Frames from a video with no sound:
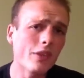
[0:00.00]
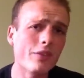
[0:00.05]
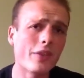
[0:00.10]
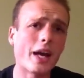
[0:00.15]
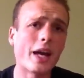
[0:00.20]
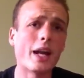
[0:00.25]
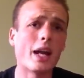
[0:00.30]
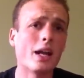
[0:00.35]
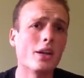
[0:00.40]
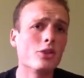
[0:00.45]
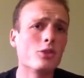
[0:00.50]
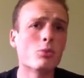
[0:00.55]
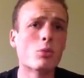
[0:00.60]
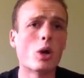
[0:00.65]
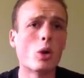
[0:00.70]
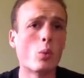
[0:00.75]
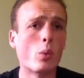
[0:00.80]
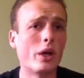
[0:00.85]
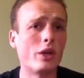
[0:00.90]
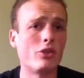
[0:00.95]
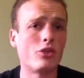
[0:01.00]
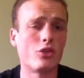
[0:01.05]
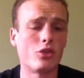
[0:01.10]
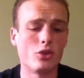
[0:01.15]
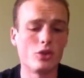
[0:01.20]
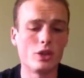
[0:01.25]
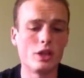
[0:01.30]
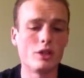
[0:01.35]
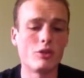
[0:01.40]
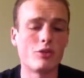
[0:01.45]
that under my
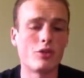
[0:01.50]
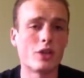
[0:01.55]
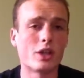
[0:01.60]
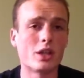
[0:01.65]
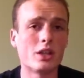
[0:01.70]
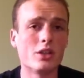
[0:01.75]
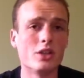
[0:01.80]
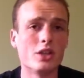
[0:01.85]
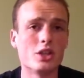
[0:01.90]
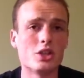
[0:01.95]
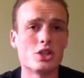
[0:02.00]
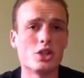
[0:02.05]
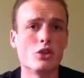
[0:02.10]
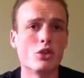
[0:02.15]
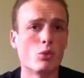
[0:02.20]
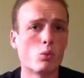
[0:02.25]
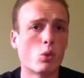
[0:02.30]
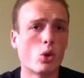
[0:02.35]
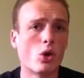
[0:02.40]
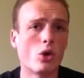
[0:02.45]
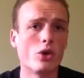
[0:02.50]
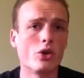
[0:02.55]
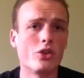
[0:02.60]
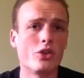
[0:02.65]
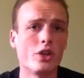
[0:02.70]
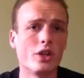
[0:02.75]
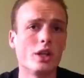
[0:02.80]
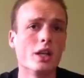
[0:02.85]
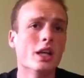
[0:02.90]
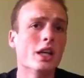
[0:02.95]
wetsuit if the conditions
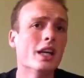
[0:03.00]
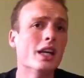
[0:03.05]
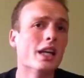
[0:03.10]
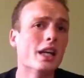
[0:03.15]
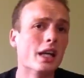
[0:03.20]
warrant it.